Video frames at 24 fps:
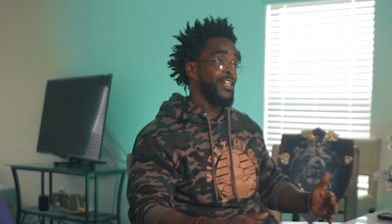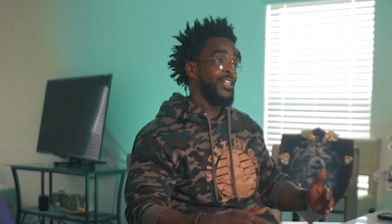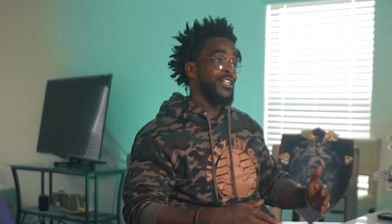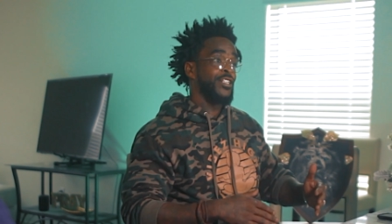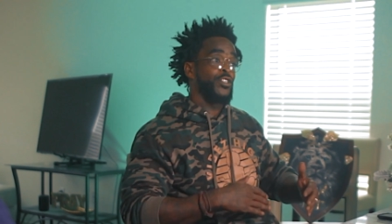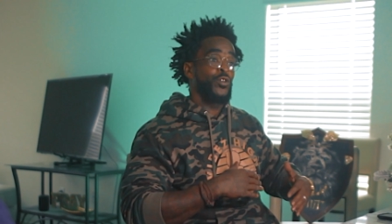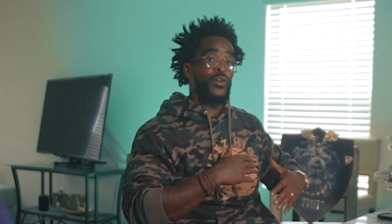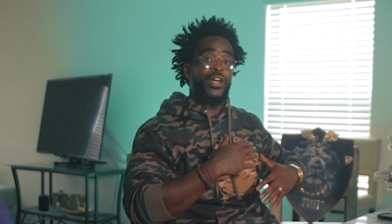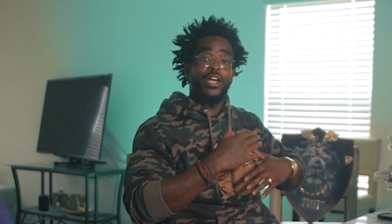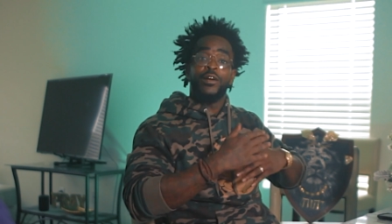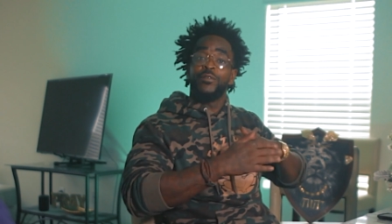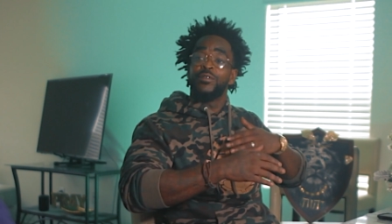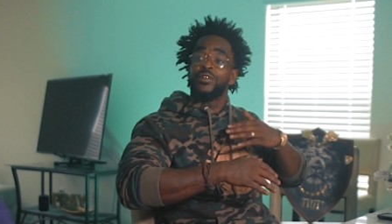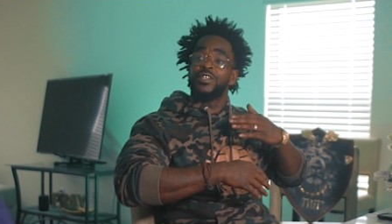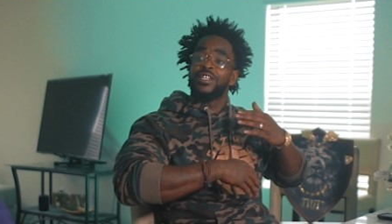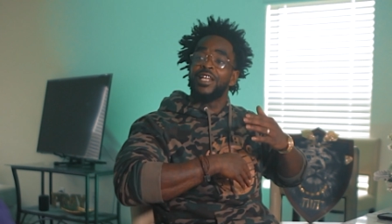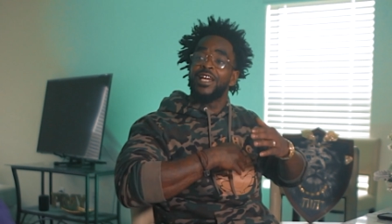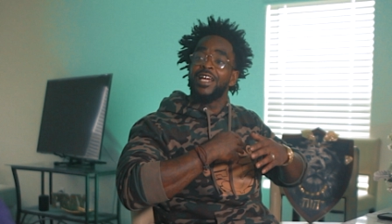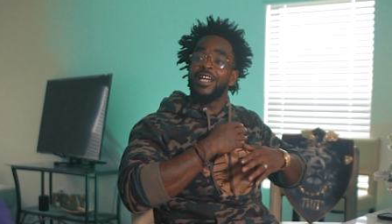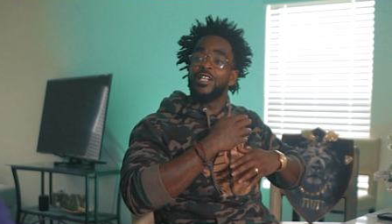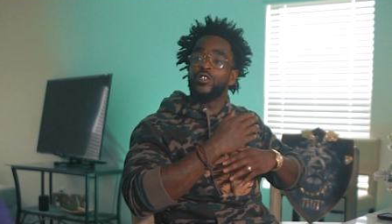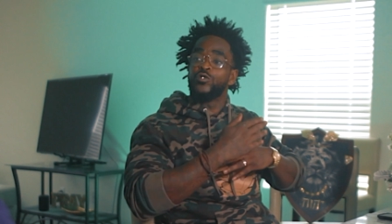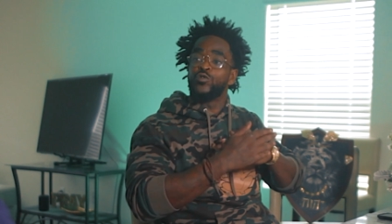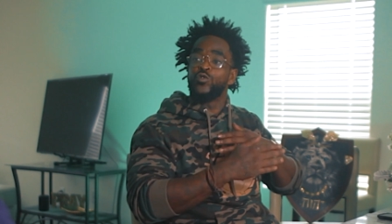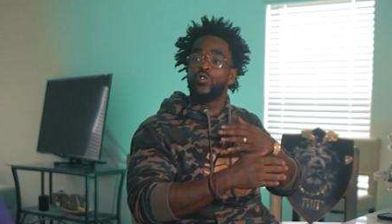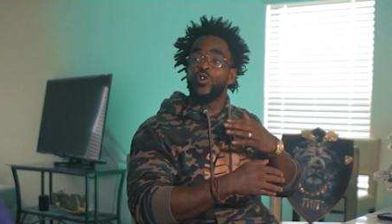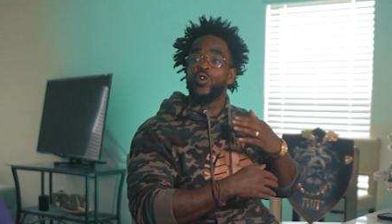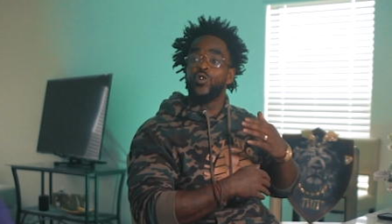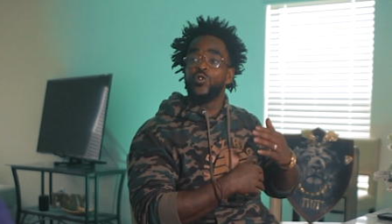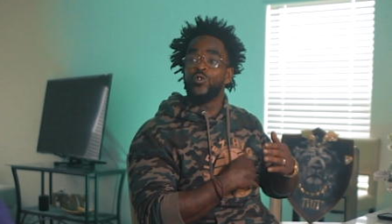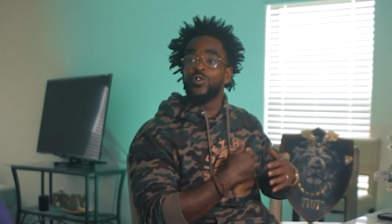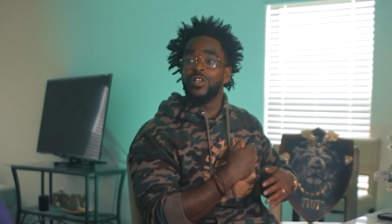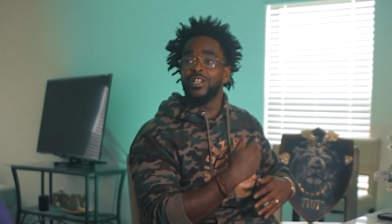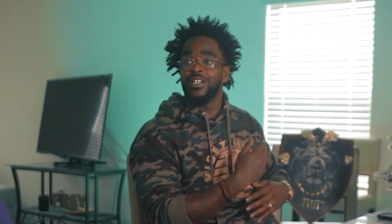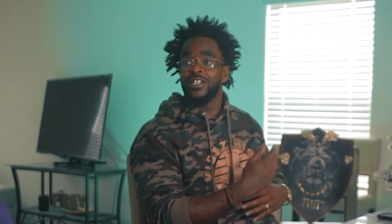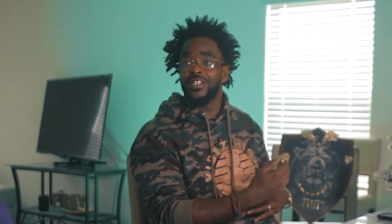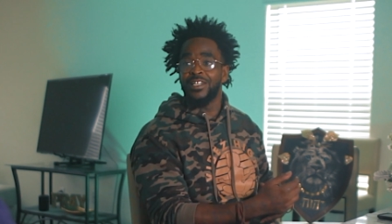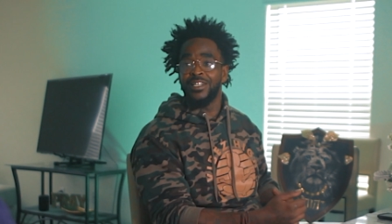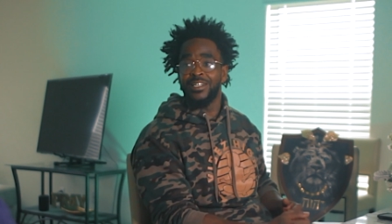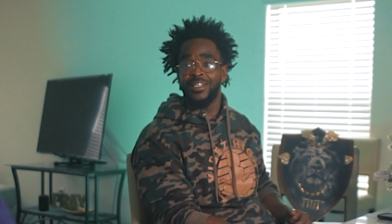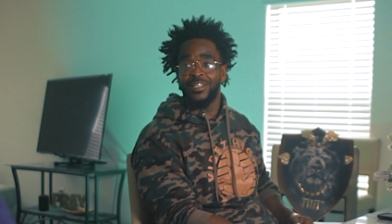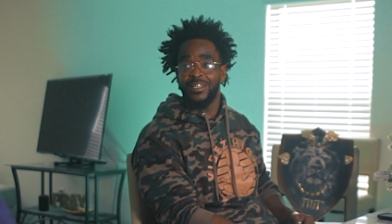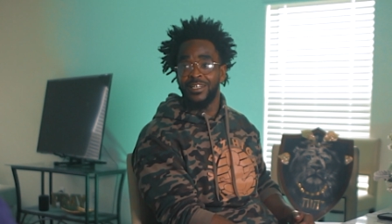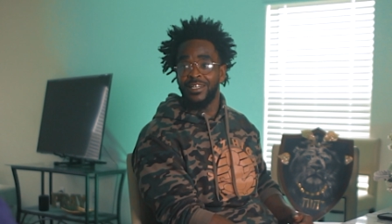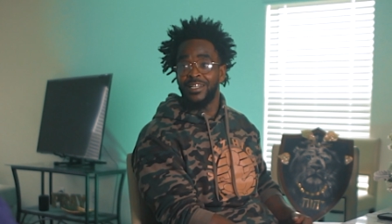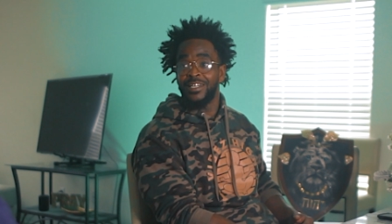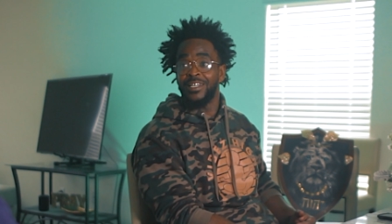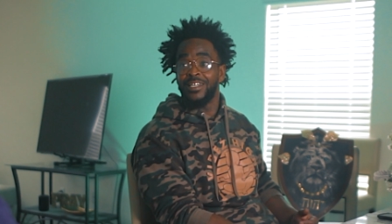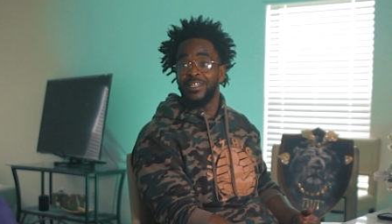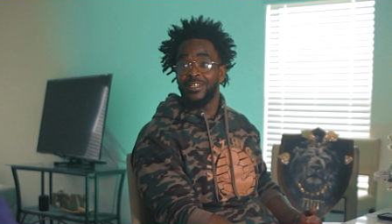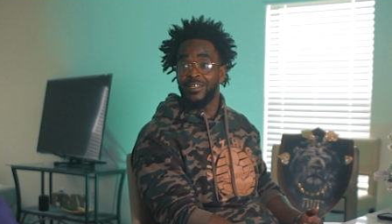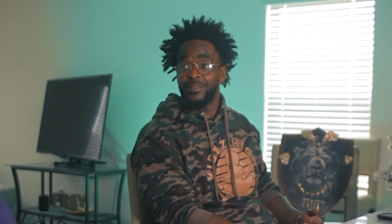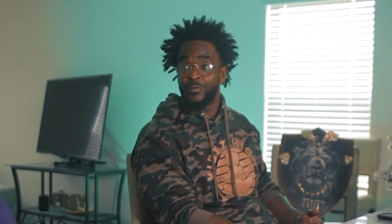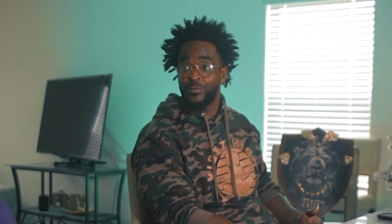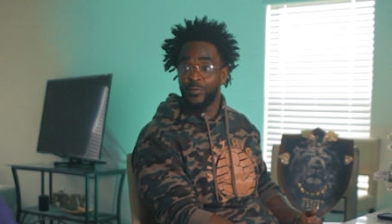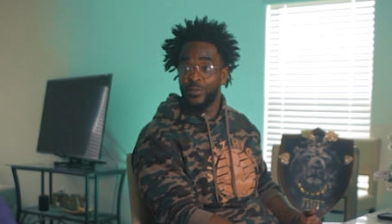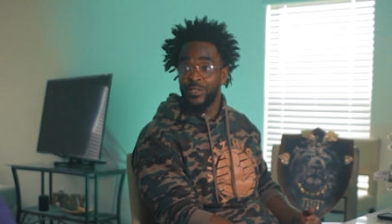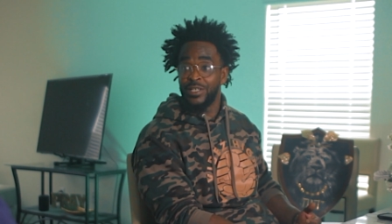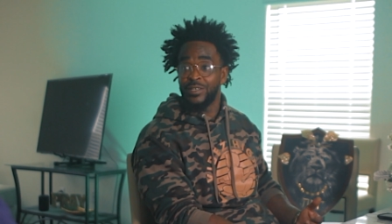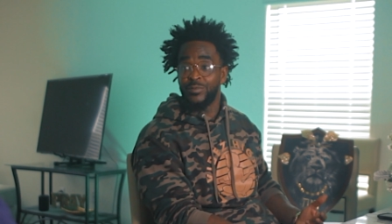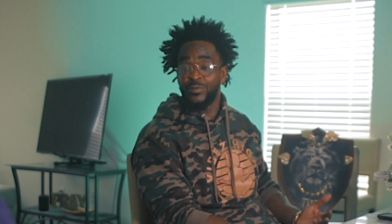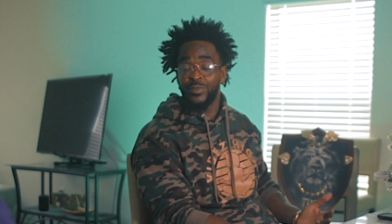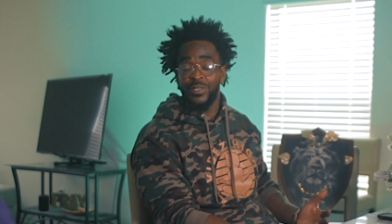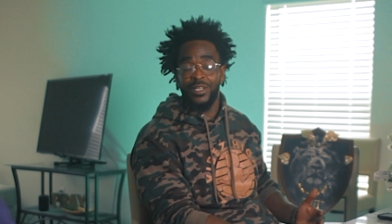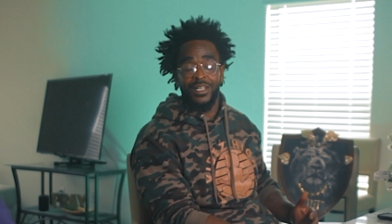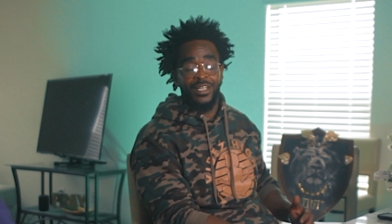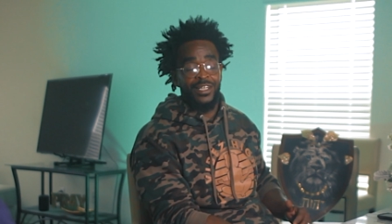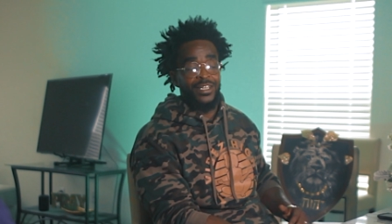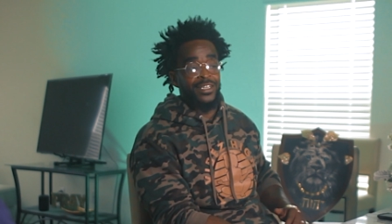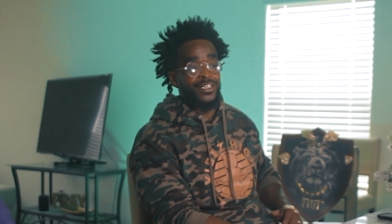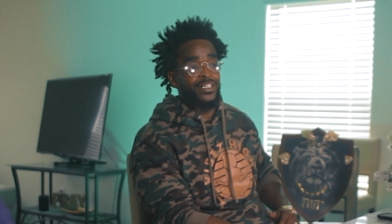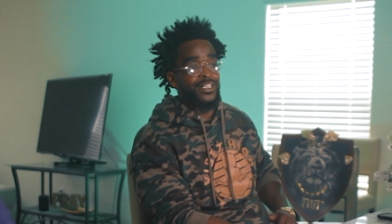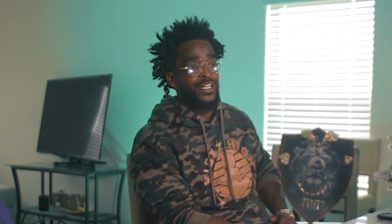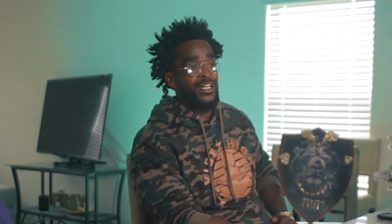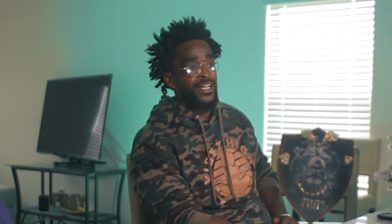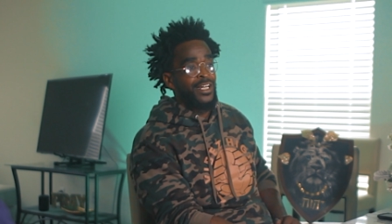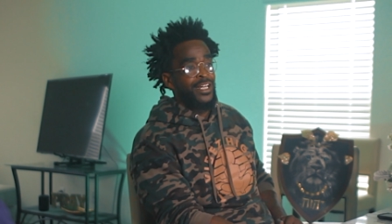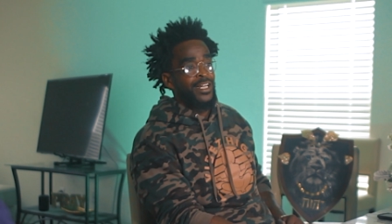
So everything's rolling and, for his release.